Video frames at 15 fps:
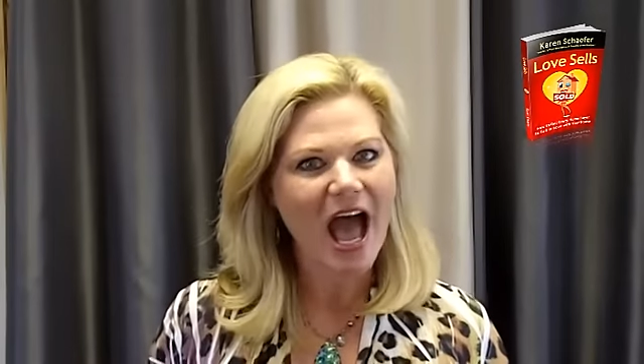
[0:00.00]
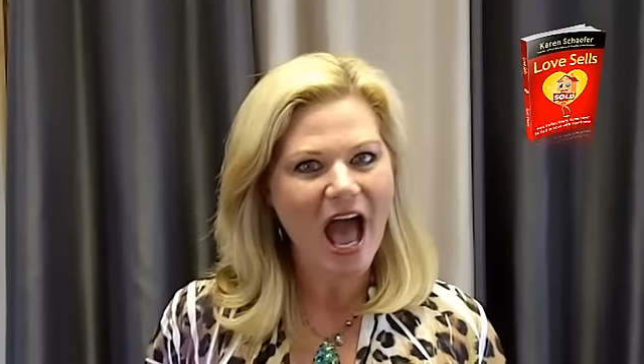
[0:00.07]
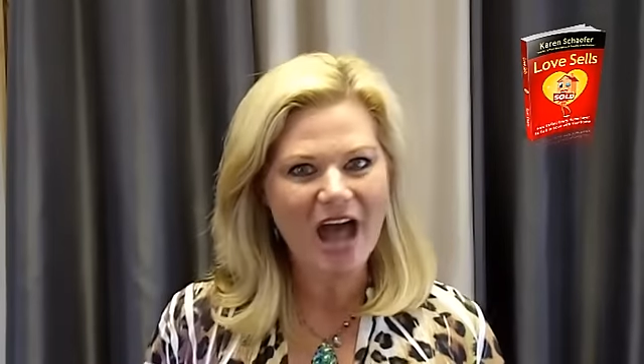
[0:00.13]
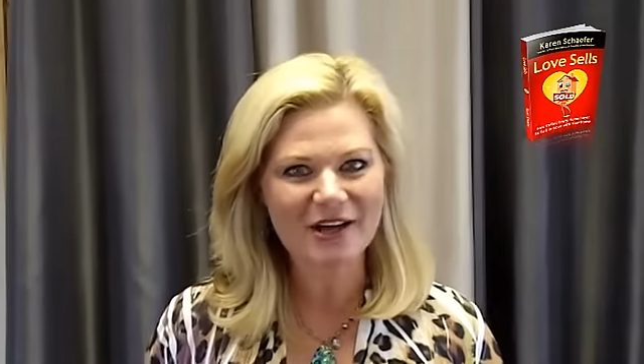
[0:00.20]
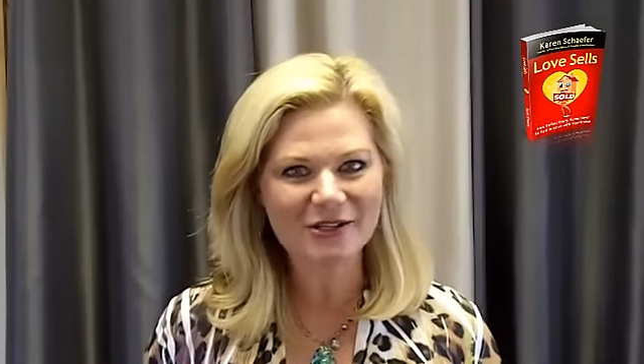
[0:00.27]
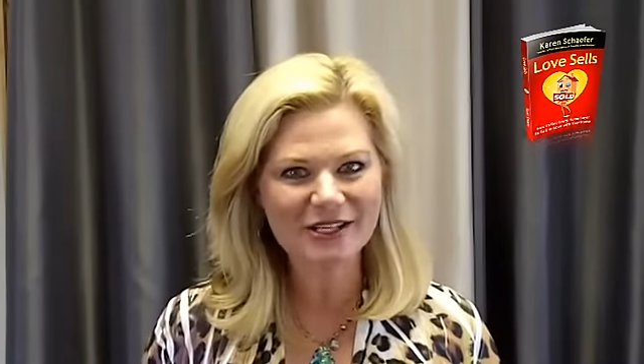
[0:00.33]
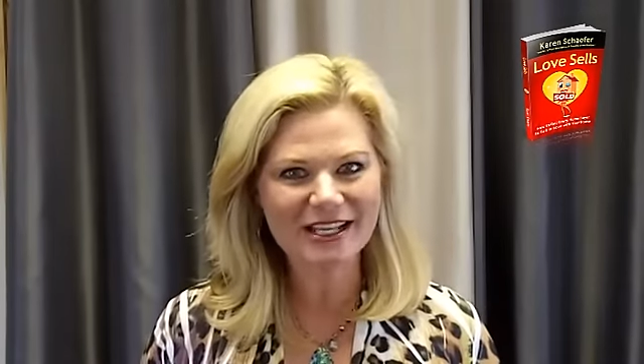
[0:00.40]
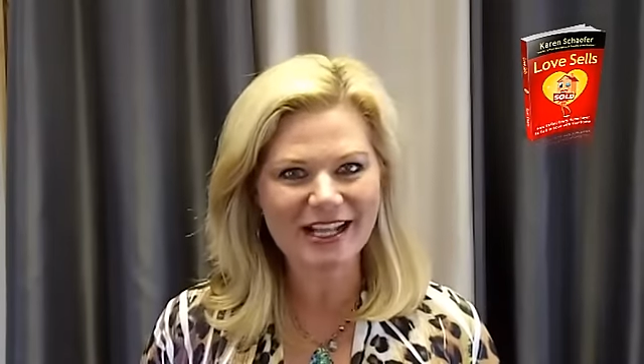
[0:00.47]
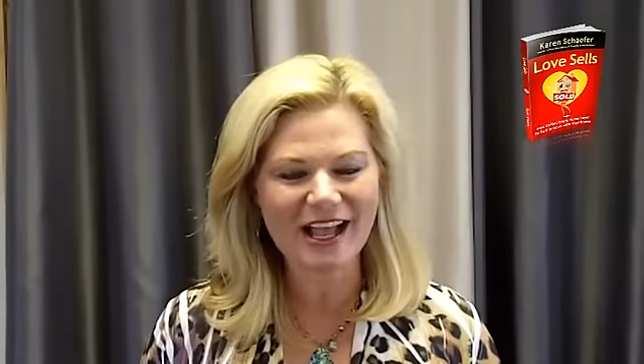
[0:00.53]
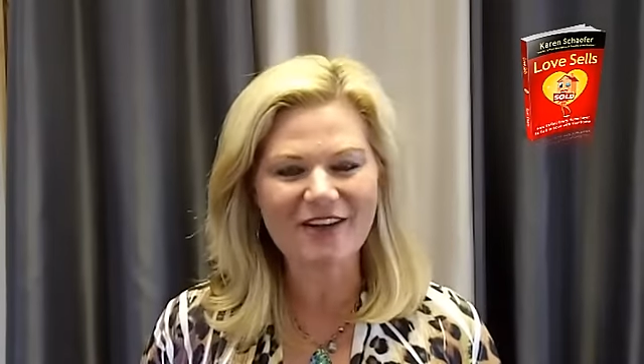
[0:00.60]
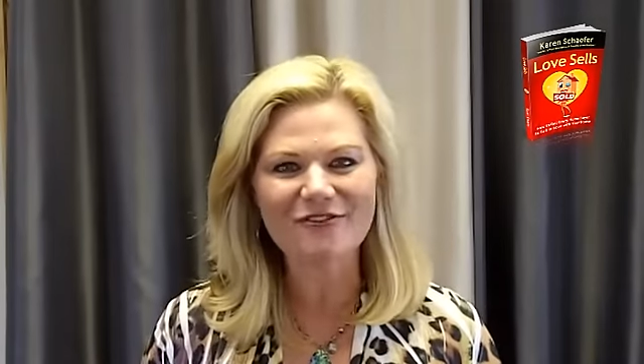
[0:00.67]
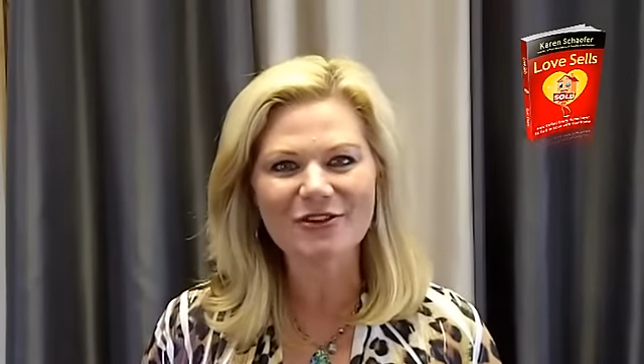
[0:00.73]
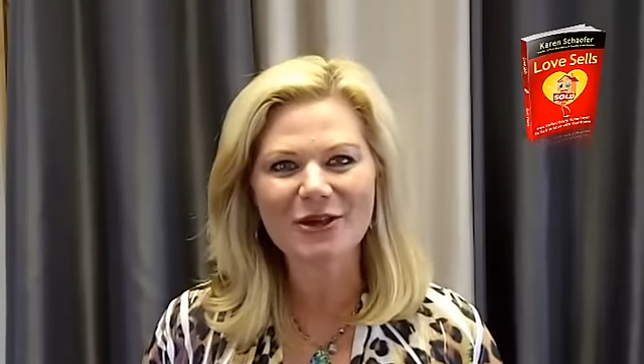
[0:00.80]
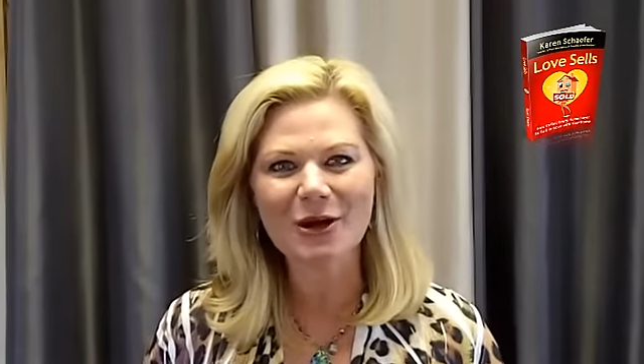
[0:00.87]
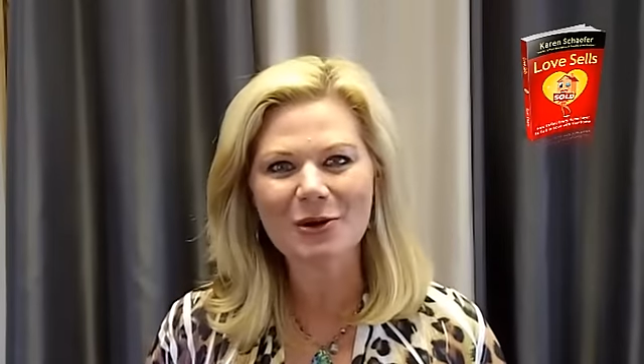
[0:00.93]
How to Get
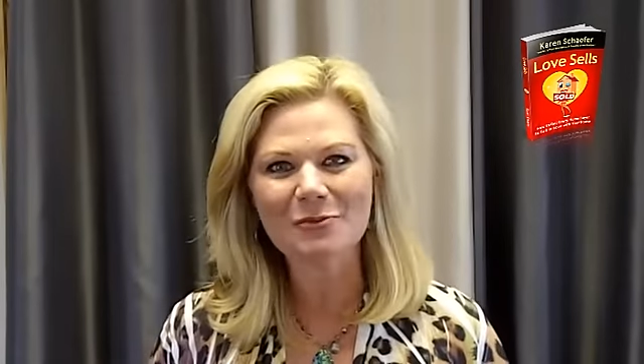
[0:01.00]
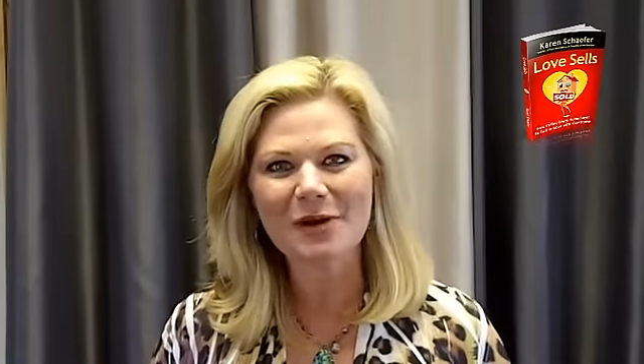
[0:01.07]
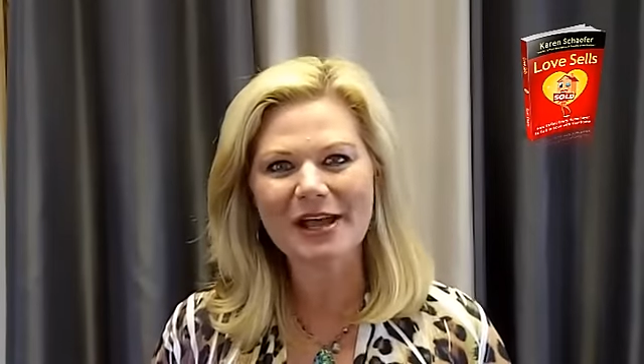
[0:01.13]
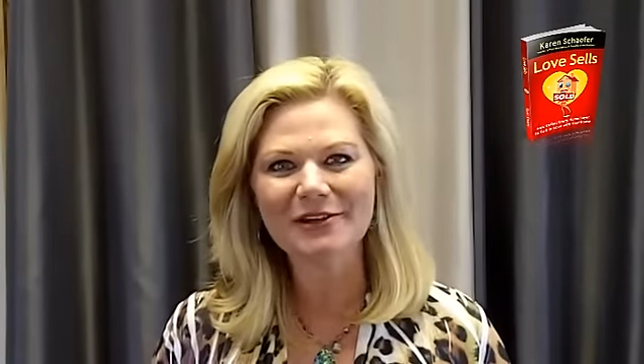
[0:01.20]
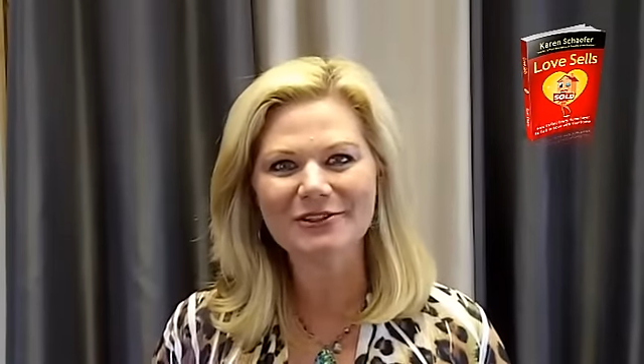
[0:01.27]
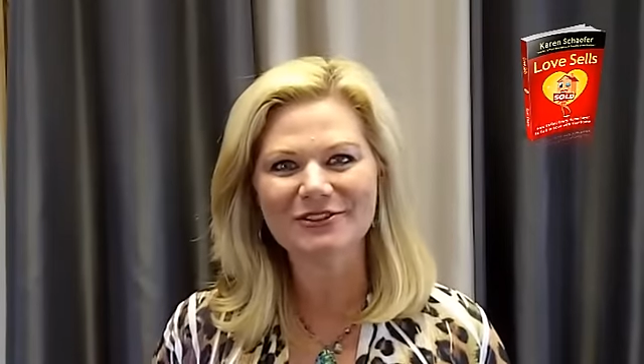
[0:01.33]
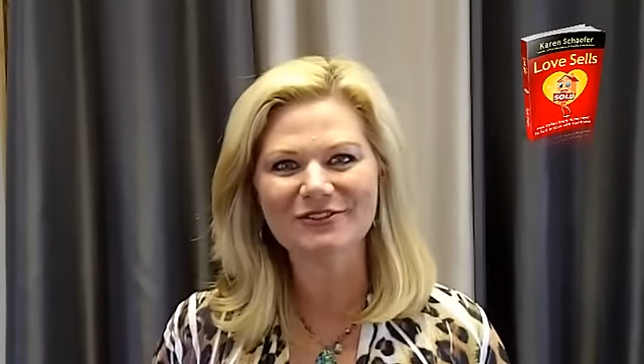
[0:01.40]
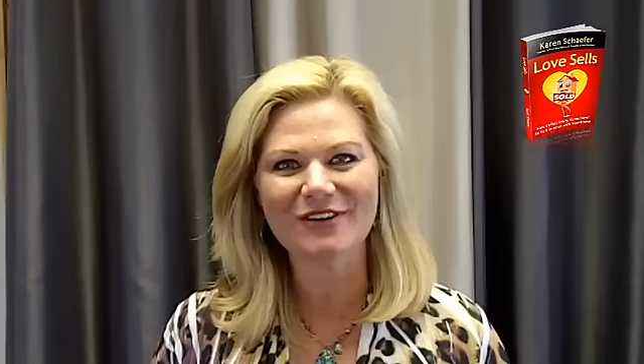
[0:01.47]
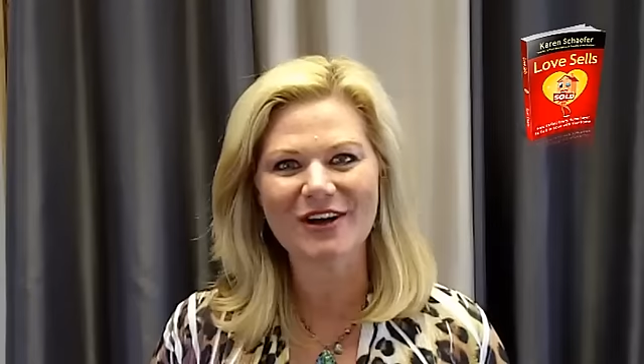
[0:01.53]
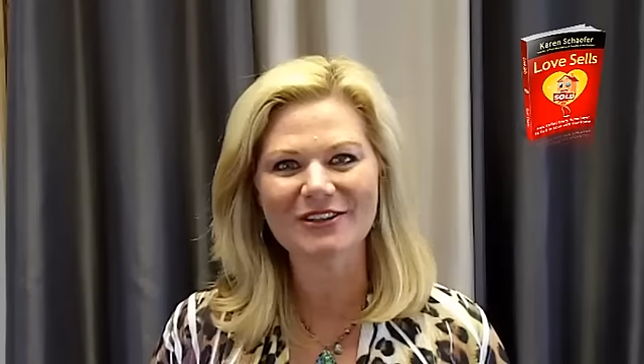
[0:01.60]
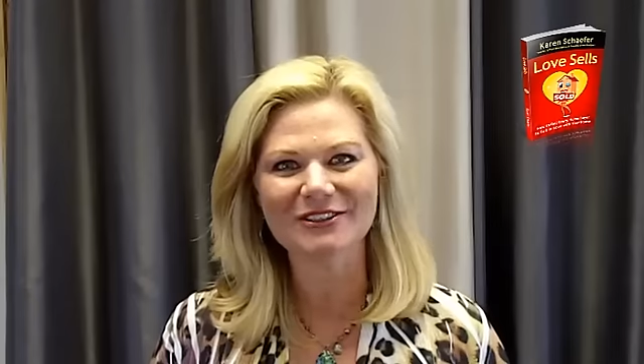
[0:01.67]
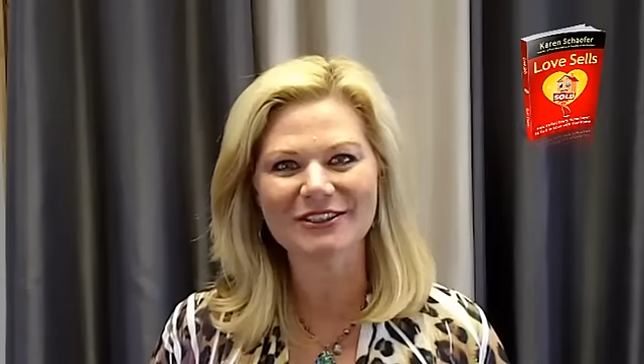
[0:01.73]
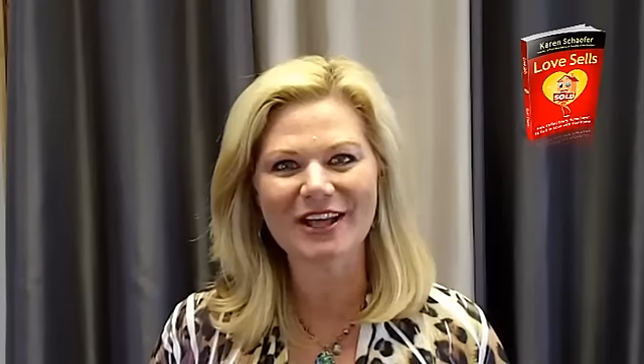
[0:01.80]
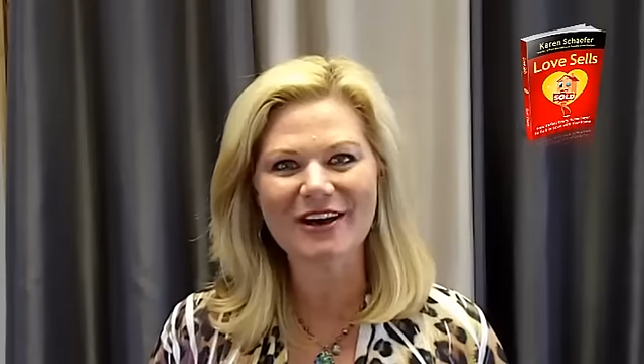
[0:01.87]
Every Homebuyer to Fall in